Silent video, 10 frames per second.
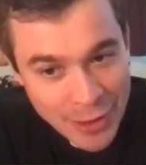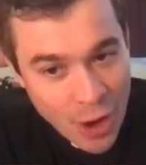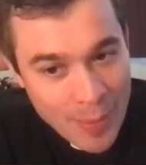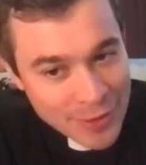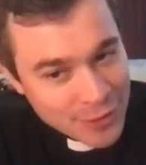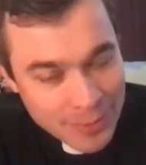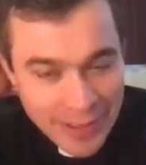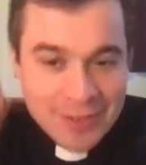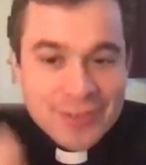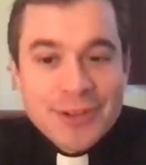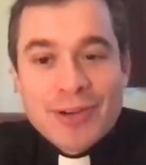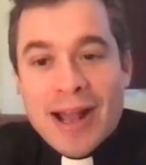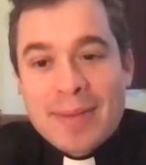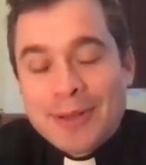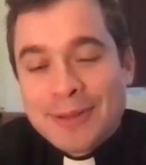The comments on my
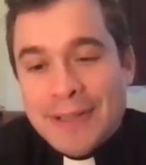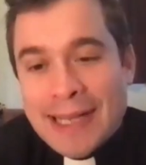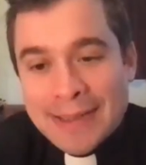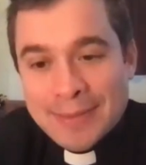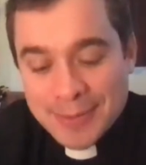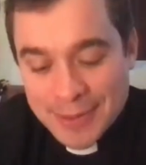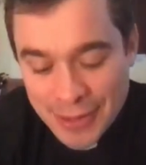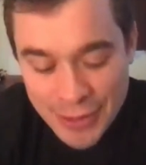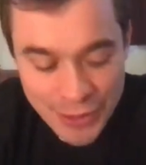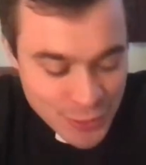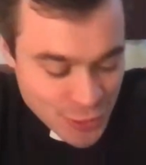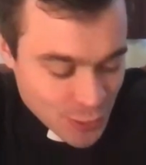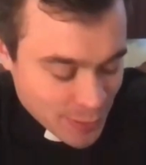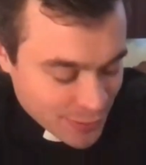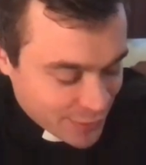Instagram and the
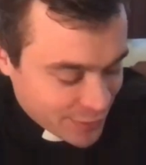YouTube and